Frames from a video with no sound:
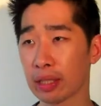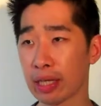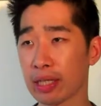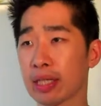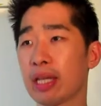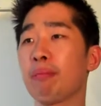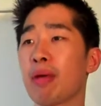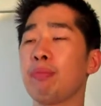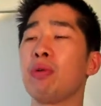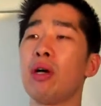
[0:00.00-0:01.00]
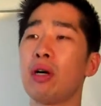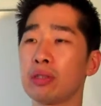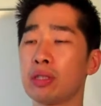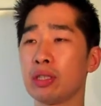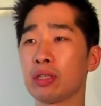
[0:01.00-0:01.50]
that you can get people
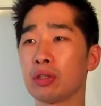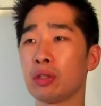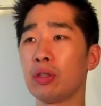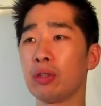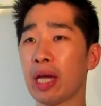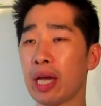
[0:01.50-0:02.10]
onto your store